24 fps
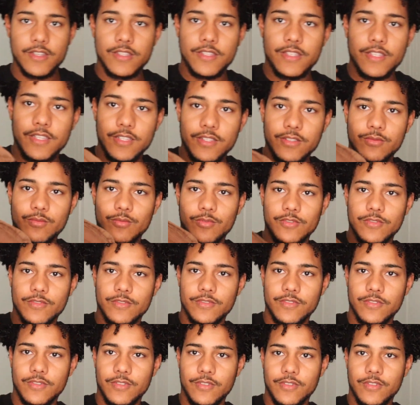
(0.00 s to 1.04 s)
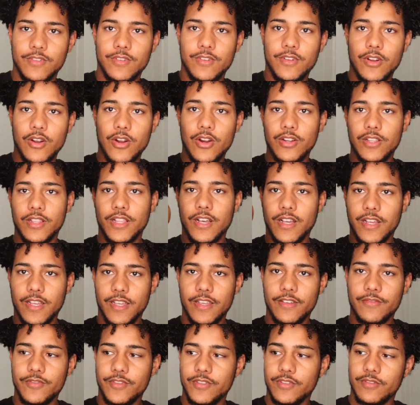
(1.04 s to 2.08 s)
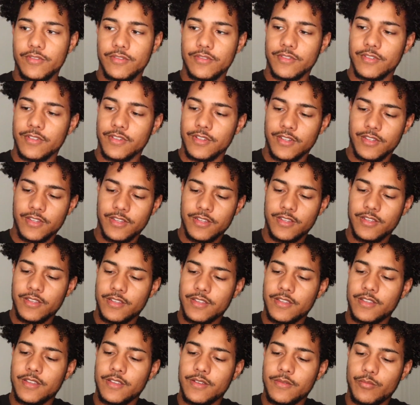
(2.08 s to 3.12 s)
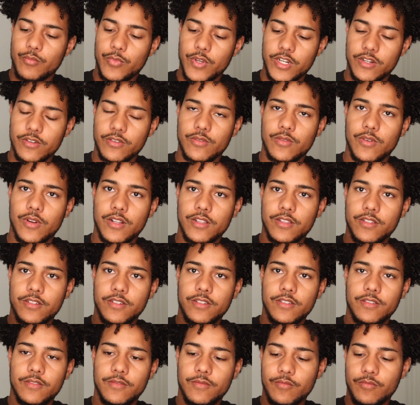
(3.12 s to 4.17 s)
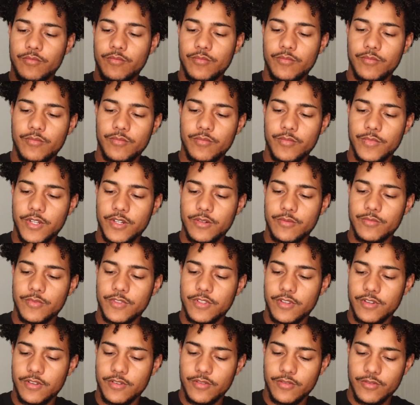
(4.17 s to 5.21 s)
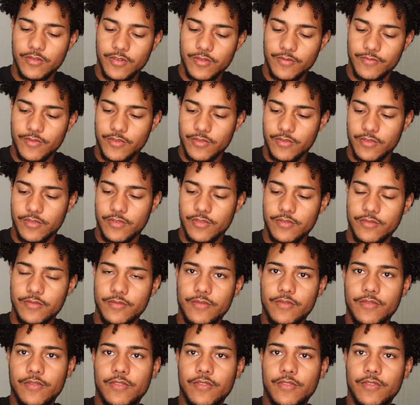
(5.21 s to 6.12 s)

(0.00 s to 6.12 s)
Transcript: These ones are a lot heavier, better quality, better material overall,